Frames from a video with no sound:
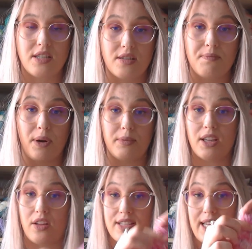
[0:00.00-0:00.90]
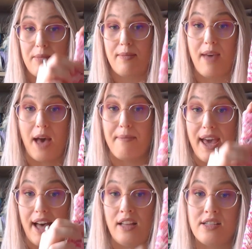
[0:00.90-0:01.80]
probably got the same
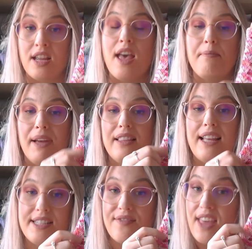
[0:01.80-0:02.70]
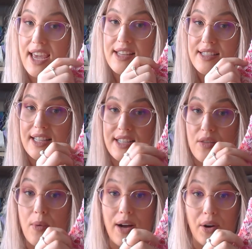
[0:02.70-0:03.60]
amount, but less of the
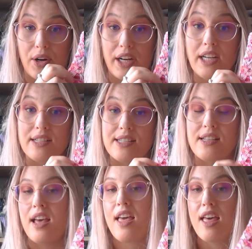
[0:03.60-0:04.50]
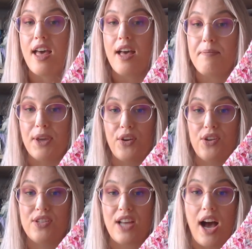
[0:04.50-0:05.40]
wild oats,
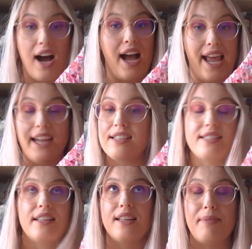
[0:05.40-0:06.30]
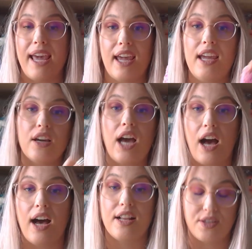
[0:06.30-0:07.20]
because I, silly me,
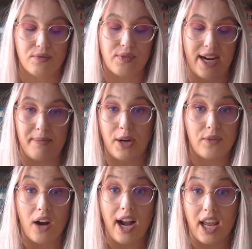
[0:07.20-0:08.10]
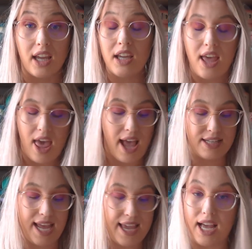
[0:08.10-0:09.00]
can't read my own writing and
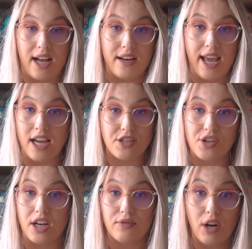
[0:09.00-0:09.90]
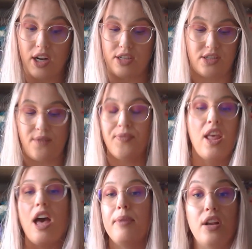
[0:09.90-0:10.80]
take out extra rows.
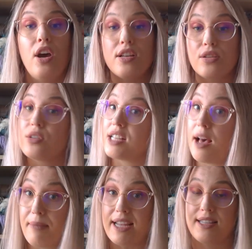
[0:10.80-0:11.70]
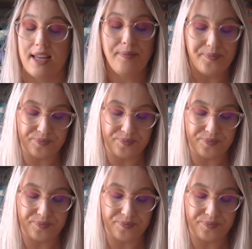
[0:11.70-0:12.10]
I mean, hers looks amazing.